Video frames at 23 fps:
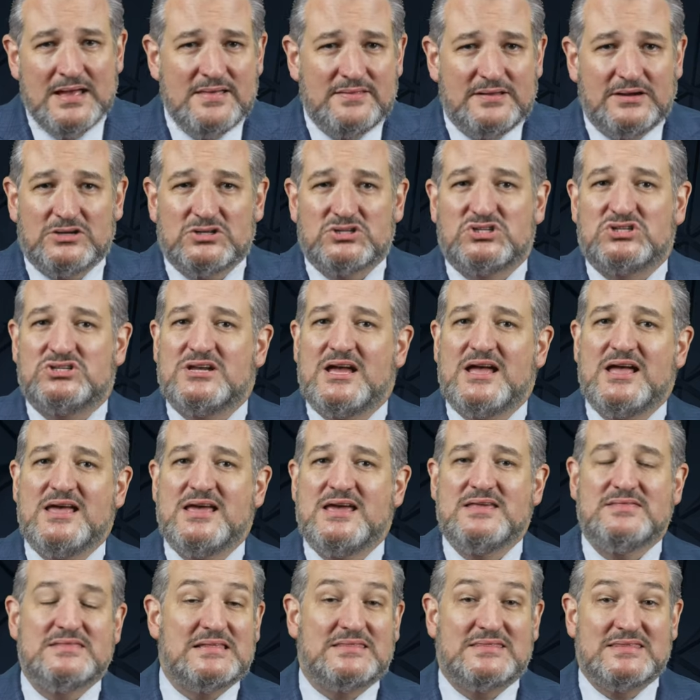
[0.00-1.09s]
They're
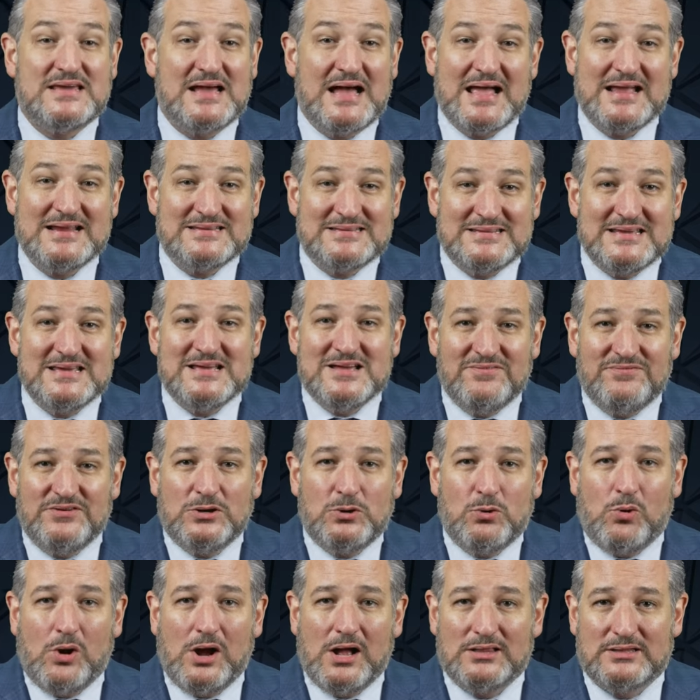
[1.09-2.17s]
saying that the idea of
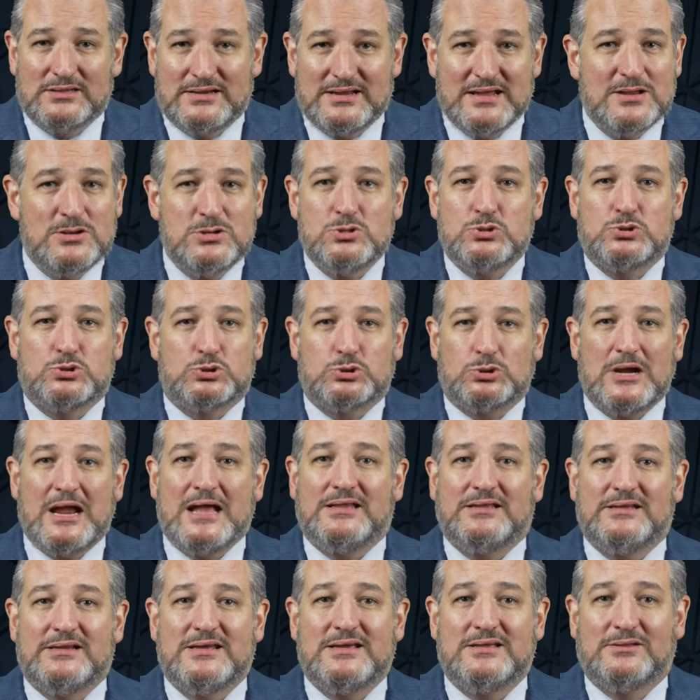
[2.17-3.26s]
equality and
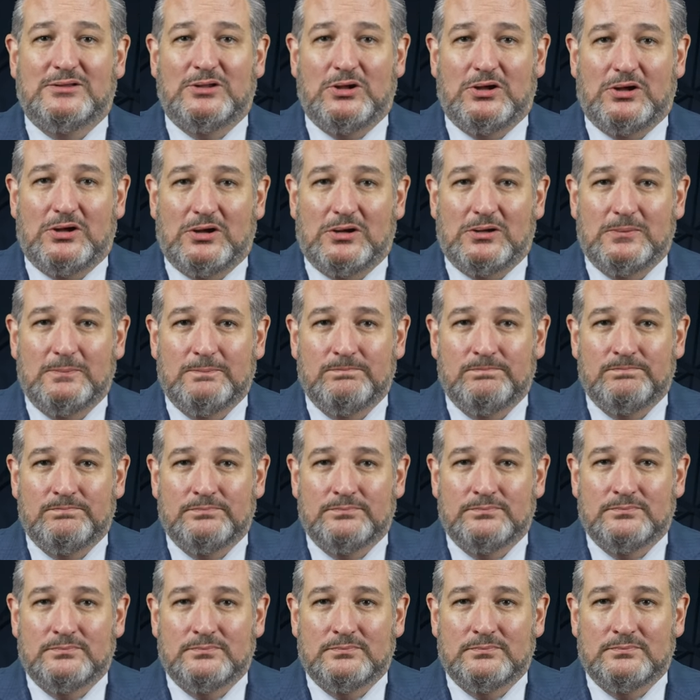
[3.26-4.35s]
neutrality in law
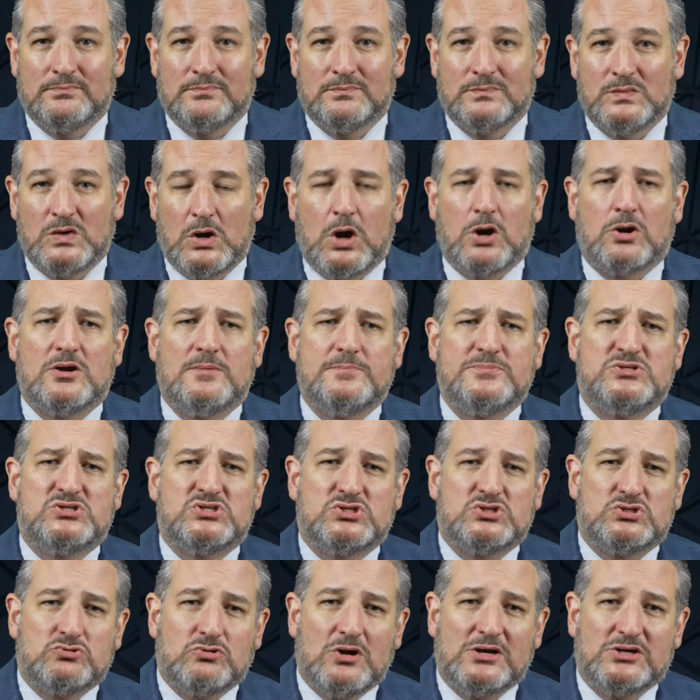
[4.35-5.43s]
are
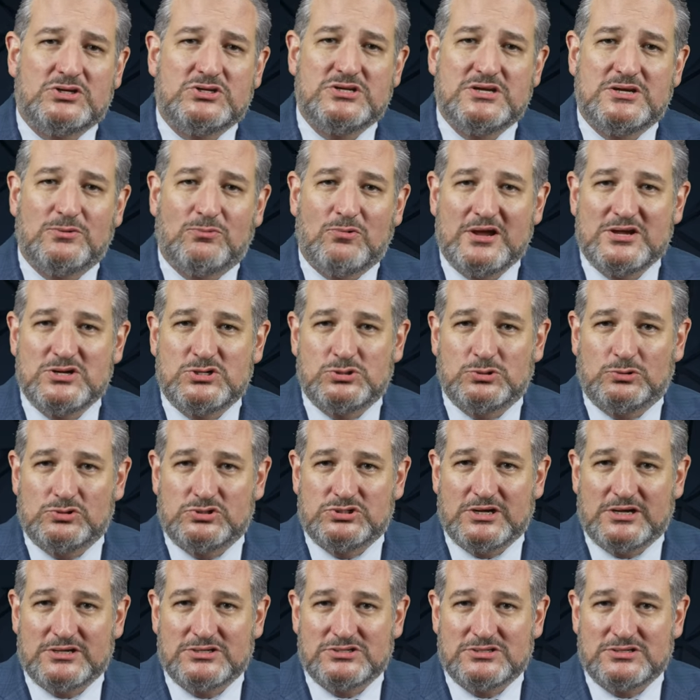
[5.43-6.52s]
obstructing racial
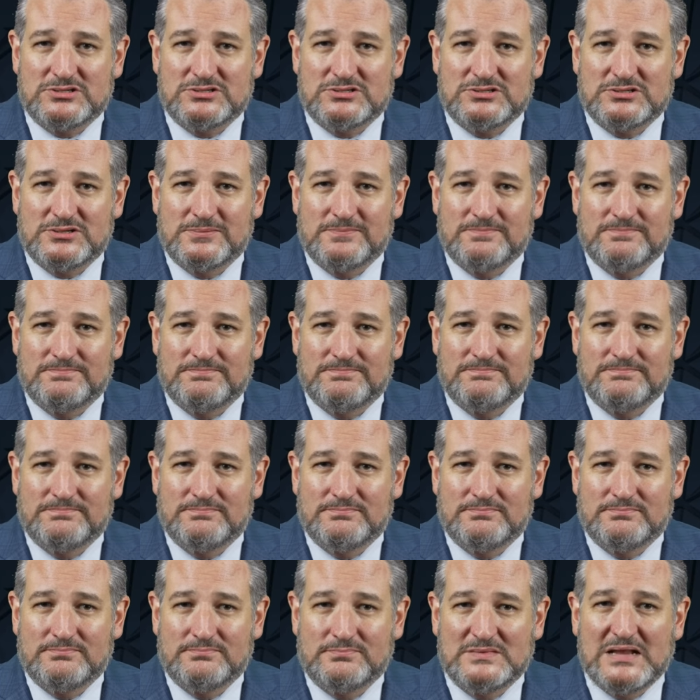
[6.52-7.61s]
justice,
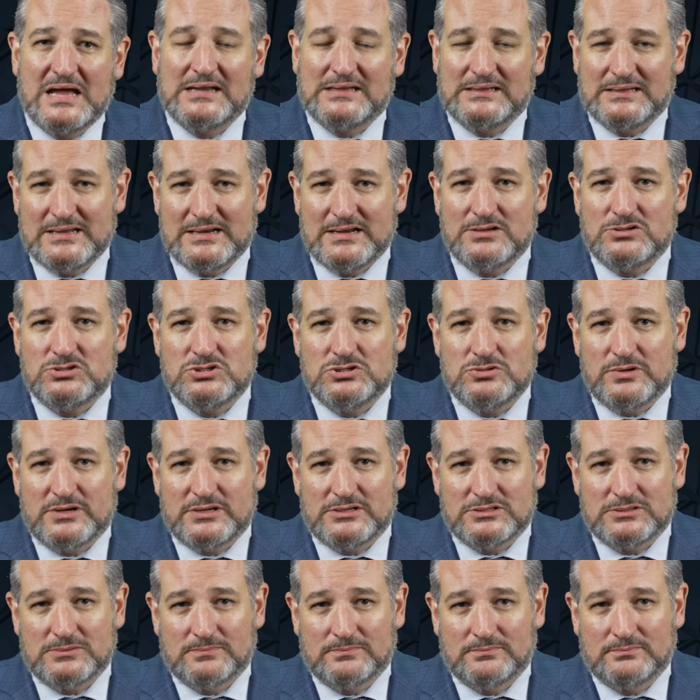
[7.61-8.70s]
not leading to it.